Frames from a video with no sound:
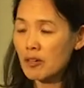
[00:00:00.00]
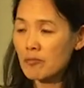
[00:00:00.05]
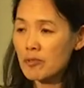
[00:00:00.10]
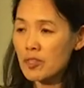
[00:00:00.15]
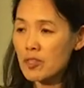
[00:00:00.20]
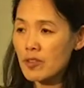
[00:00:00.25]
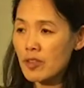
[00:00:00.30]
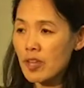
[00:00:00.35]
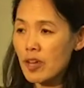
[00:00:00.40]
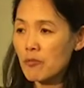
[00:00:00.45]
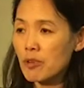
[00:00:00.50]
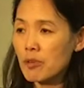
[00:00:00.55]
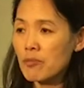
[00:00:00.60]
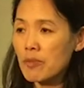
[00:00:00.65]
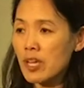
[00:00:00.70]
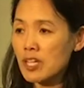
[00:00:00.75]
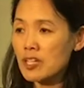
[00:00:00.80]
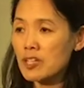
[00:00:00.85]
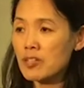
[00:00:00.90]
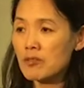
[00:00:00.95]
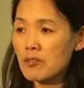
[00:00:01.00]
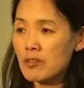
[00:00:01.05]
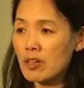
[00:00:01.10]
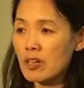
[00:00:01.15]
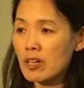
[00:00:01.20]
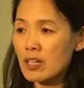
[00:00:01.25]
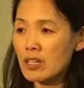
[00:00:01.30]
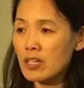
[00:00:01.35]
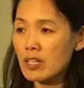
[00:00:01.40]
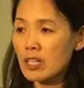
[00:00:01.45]
So that we make
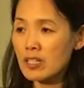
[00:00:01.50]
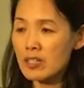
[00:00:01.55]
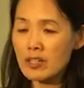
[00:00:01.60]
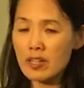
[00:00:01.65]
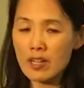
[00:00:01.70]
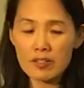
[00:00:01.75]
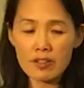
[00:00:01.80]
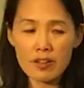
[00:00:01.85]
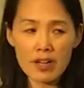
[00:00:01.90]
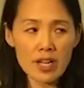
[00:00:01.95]
sure, as Dr.